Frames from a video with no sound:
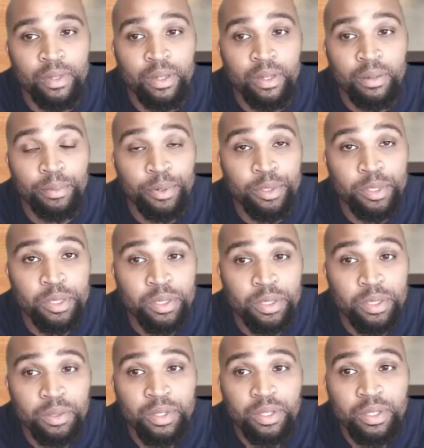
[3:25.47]
Per
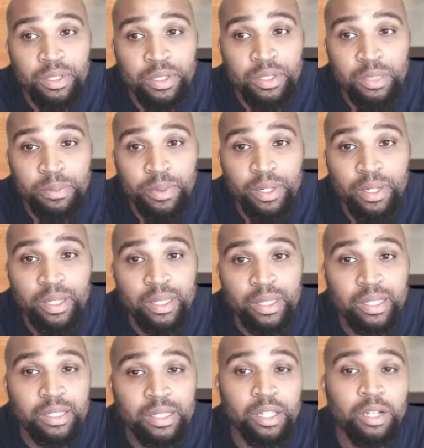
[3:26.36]
student
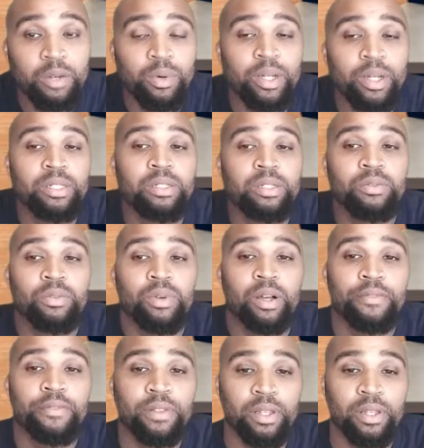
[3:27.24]
suspended, this equates to
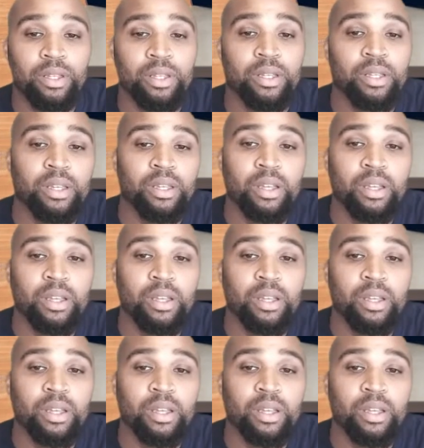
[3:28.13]
roughly